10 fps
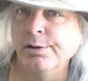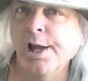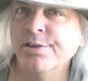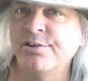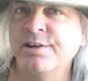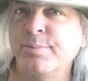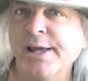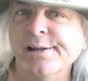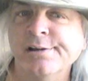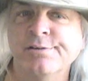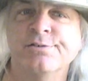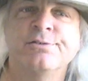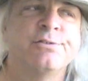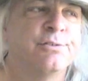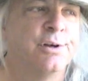the answer
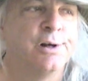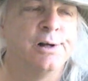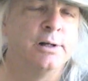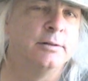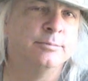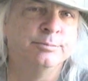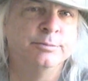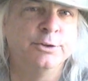depends. Um,